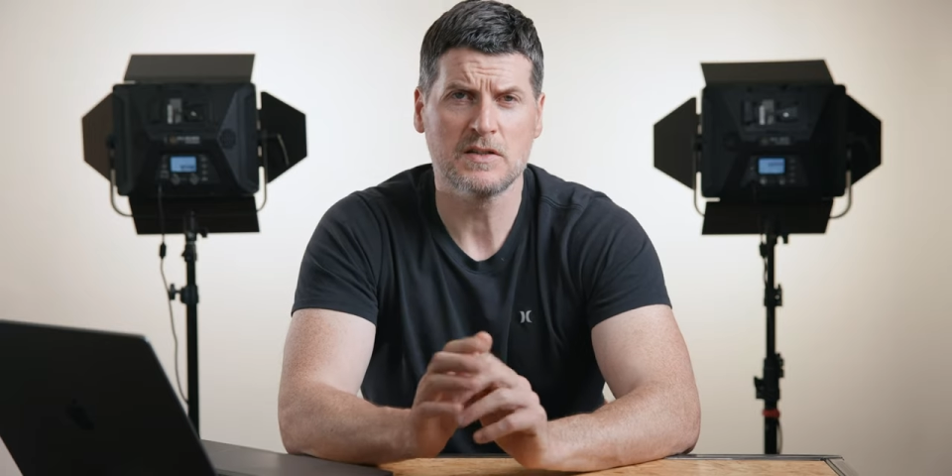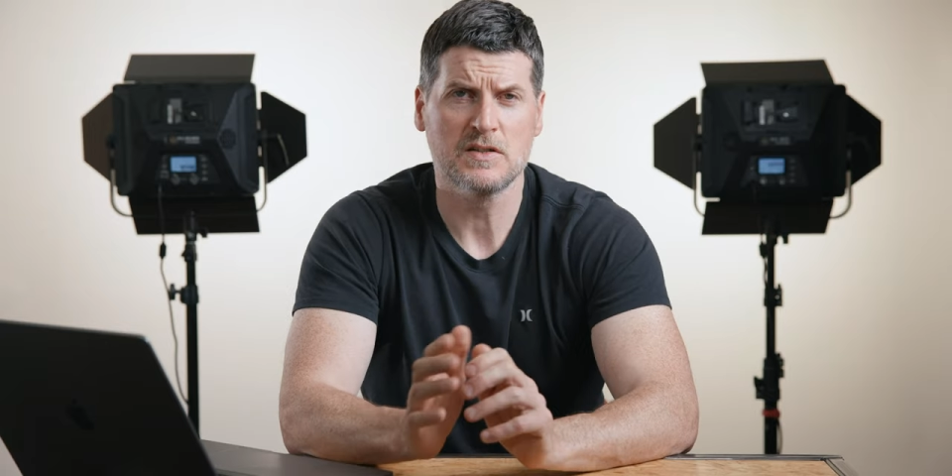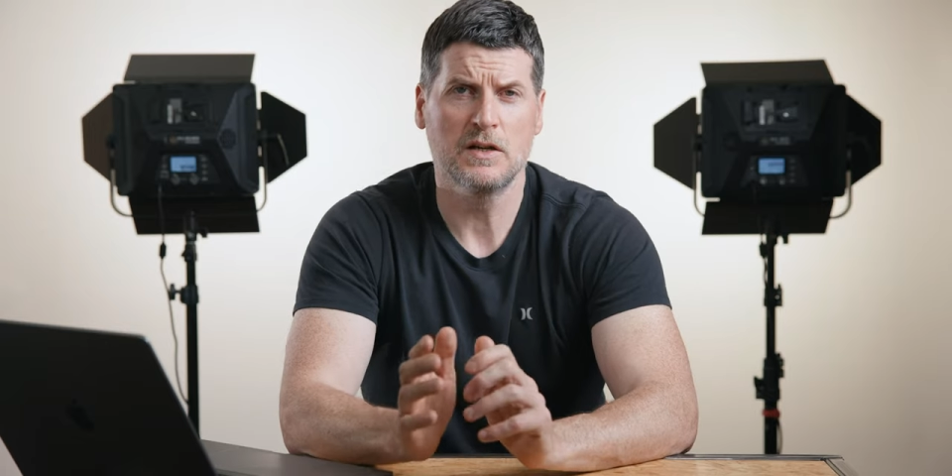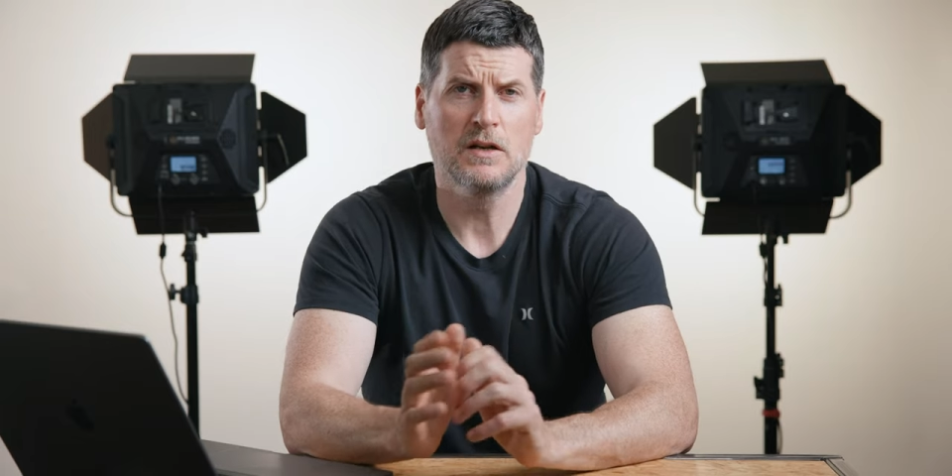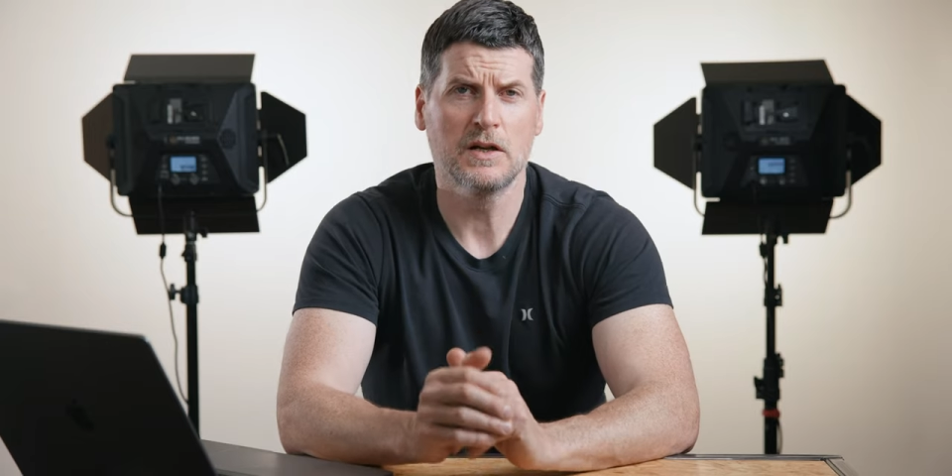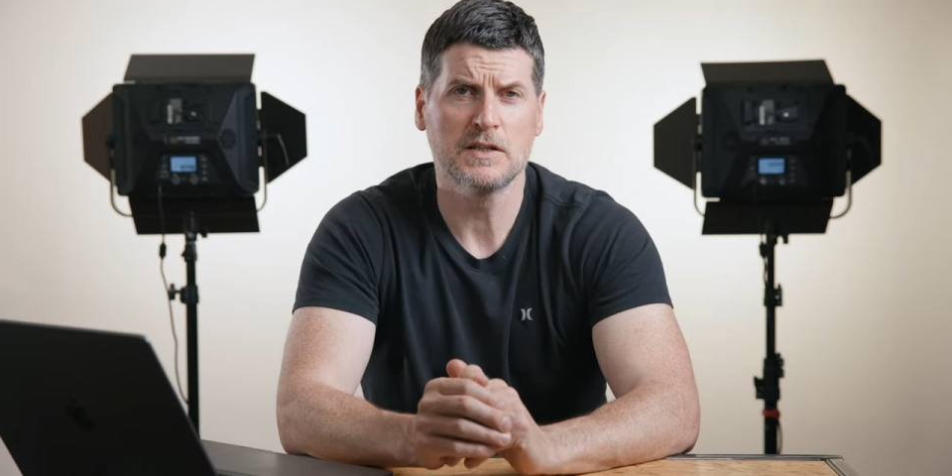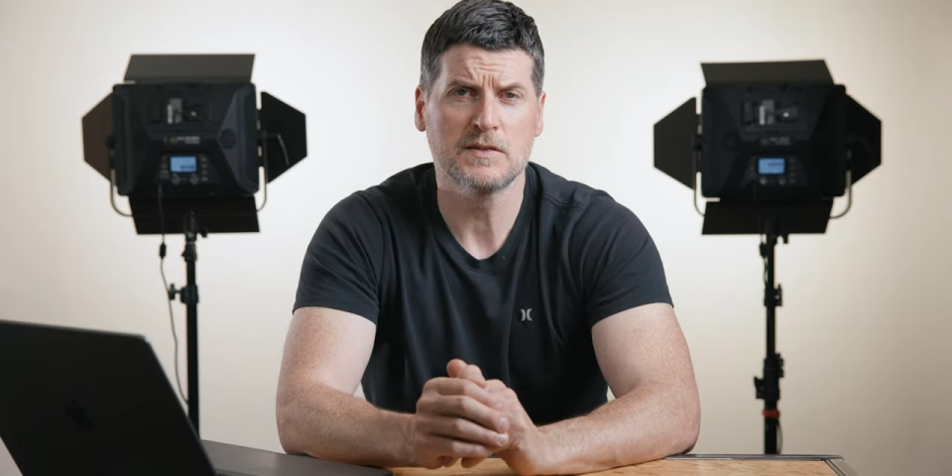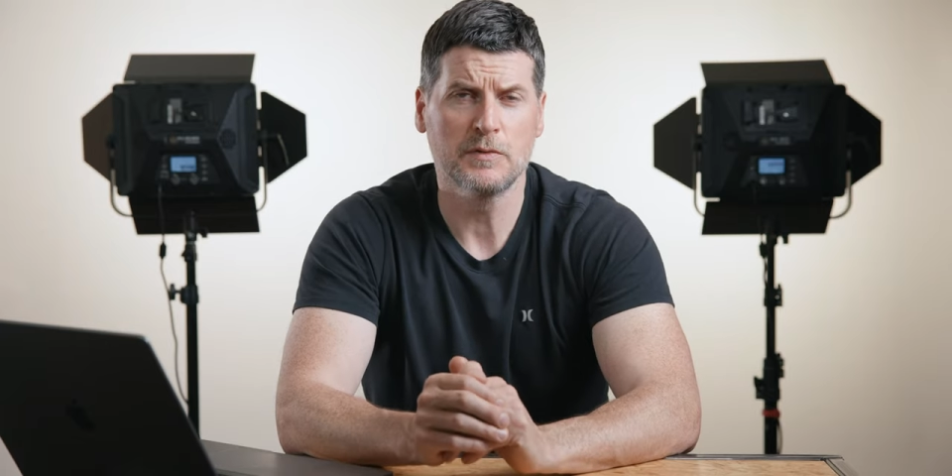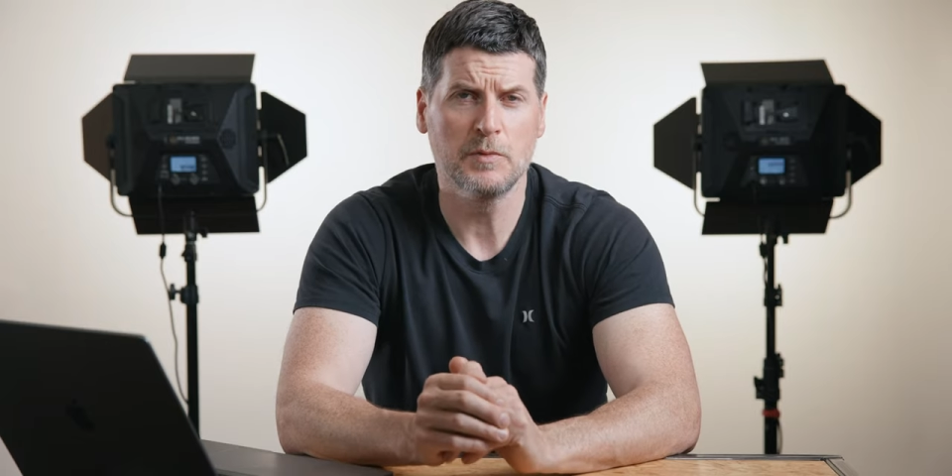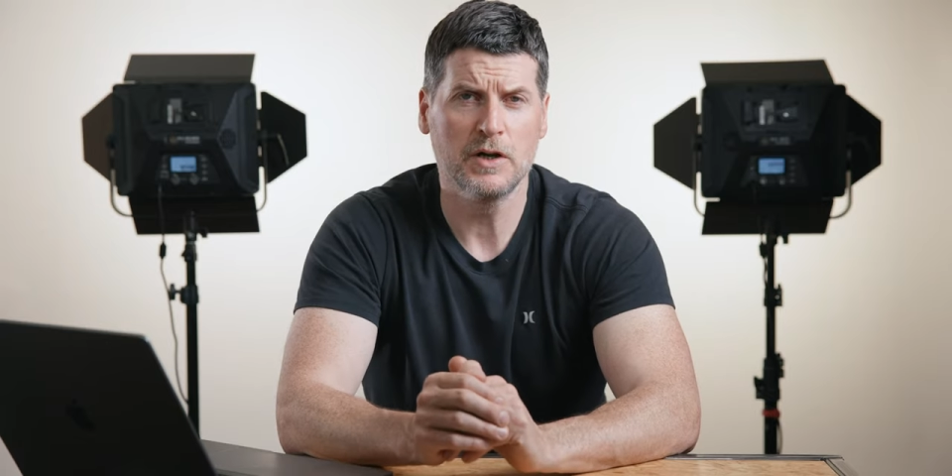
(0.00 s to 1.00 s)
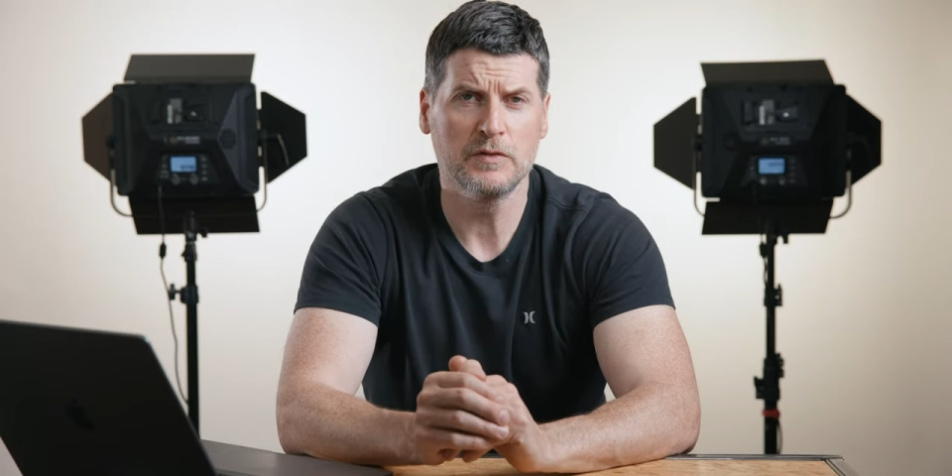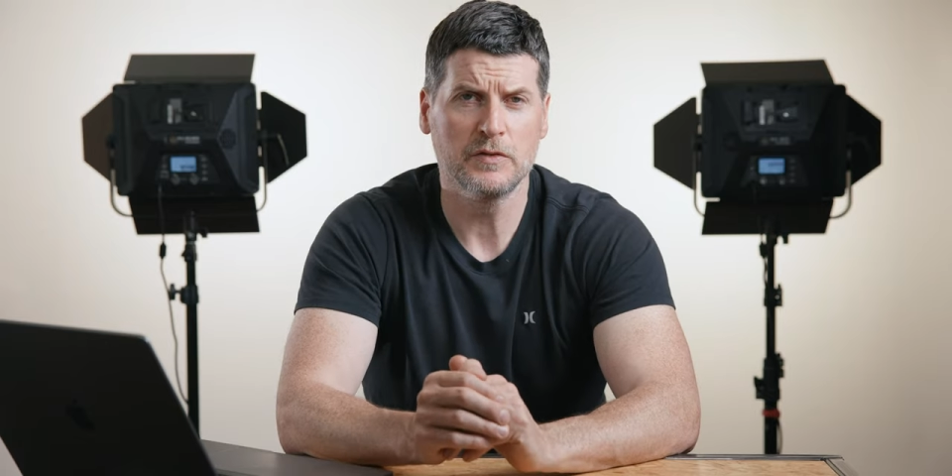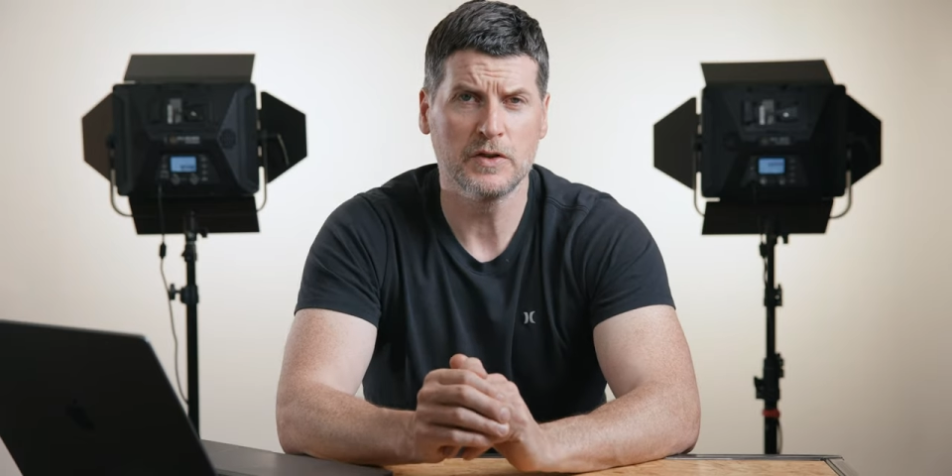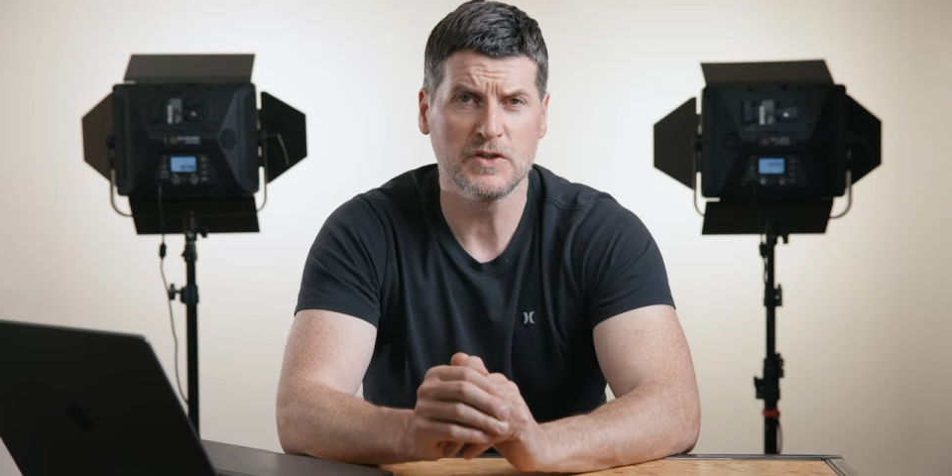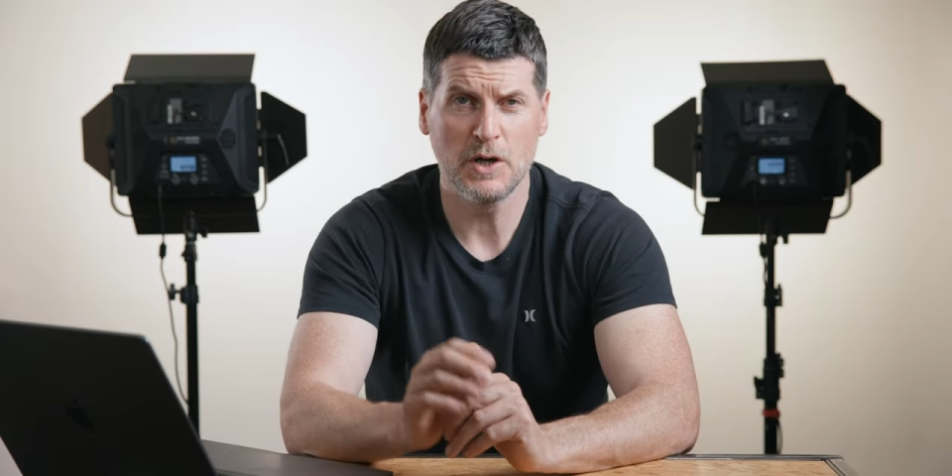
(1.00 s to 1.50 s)
style lights from
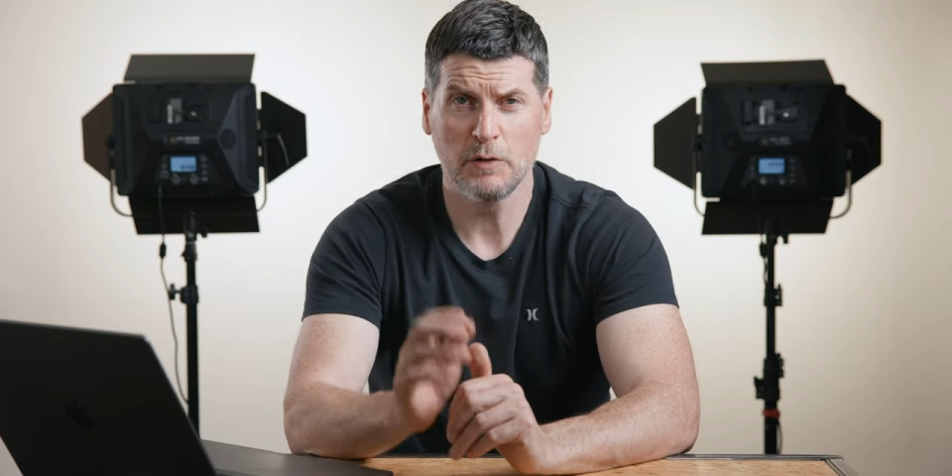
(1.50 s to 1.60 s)
iFootage.